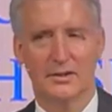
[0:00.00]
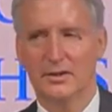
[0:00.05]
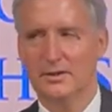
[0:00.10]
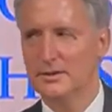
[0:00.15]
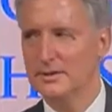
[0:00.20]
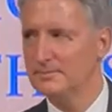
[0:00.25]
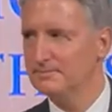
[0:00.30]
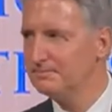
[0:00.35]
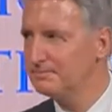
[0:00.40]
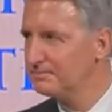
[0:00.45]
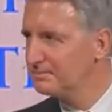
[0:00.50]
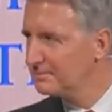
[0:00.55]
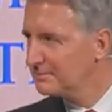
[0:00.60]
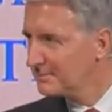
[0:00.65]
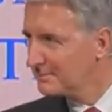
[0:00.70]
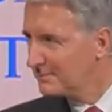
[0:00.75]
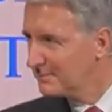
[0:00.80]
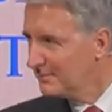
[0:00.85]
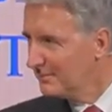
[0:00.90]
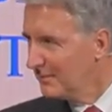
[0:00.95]
ago, and
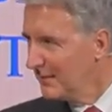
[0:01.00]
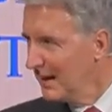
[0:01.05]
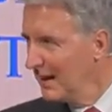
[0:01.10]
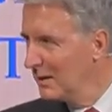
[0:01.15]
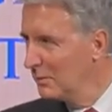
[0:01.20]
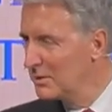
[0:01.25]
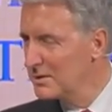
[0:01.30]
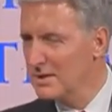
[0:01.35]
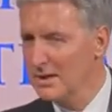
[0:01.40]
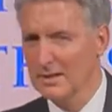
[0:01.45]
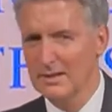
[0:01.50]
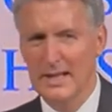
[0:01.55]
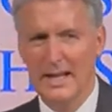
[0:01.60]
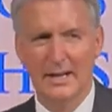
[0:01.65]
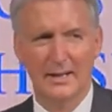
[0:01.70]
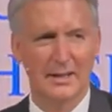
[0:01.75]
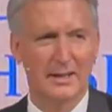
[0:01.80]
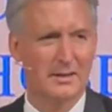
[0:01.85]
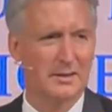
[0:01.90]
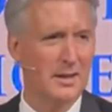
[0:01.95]
it was they had
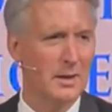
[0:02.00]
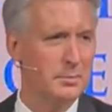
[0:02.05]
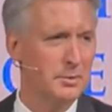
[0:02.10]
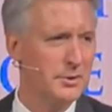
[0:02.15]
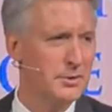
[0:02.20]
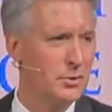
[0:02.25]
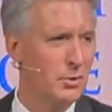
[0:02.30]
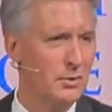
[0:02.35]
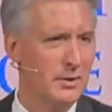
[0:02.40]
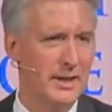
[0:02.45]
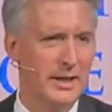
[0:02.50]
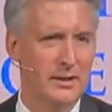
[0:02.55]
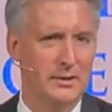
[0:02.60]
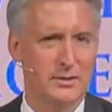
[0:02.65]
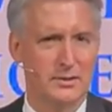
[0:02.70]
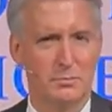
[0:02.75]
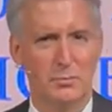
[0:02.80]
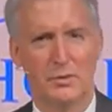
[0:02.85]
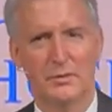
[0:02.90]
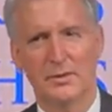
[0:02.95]
a couple
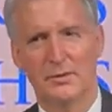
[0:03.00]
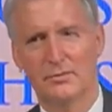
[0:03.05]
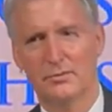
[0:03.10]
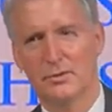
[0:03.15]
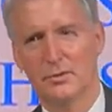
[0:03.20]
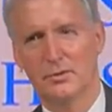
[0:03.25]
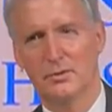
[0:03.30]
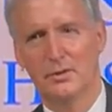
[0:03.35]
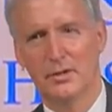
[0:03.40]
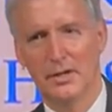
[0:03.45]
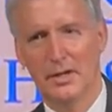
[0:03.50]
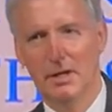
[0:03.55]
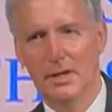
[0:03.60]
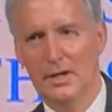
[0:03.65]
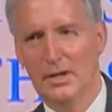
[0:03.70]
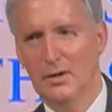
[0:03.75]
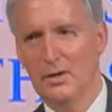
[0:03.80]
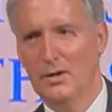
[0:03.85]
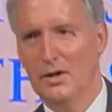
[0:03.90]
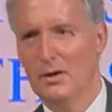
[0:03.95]
tornadoes moving through.
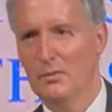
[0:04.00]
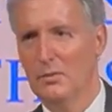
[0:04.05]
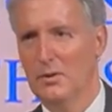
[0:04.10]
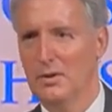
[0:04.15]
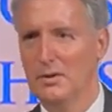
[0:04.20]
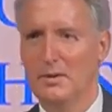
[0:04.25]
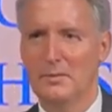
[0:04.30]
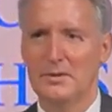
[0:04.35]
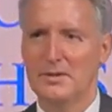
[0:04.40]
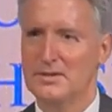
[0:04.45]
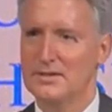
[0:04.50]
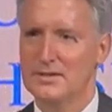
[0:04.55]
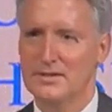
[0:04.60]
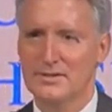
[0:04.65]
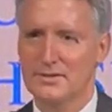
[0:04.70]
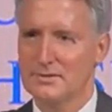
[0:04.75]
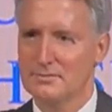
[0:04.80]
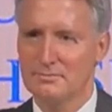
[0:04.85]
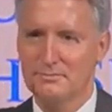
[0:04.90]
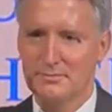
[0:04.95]
I mean, it's
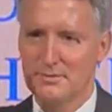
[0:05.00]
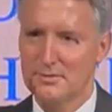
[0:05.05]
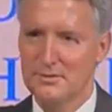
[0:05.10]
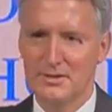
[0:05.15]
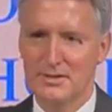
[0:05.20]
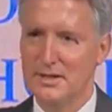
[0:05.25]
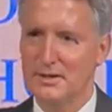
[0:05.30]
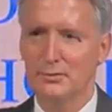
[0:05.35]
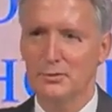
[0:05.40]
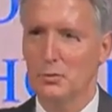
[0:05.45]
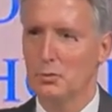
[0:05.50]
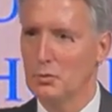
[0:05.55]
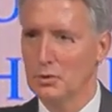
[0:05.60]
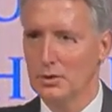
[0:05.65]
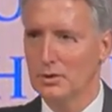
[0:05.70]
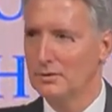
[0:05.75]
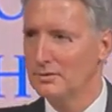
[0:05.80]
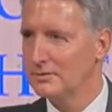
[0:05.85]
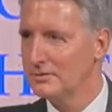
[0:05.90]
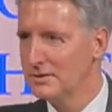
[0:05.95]
just different
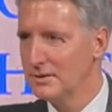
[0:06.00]
world.